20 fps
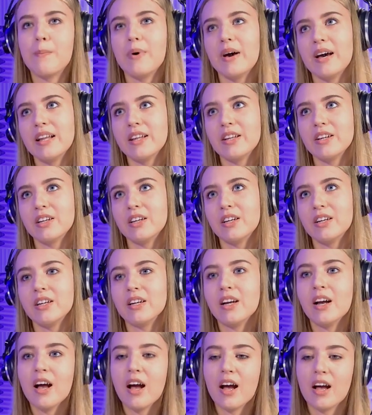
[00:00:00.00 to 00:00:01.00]

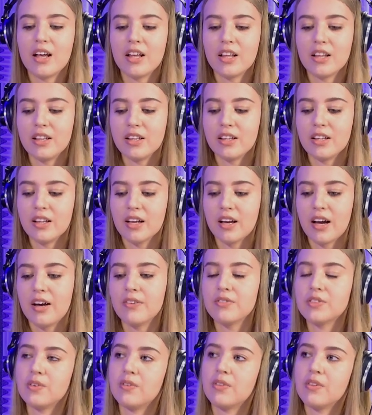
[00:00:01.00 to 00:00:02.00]
better, and I
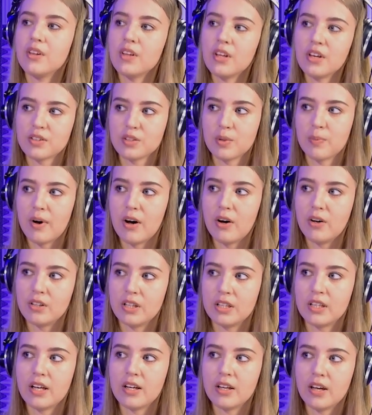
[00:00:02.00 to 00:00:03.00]
have some feelings
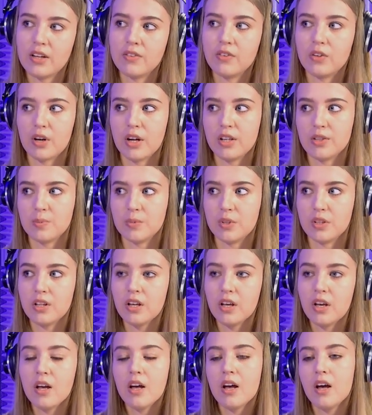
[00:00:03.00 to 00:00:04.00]
about that
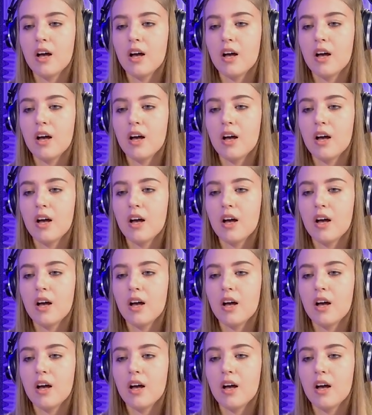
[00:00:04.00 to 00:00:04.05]
advertisement.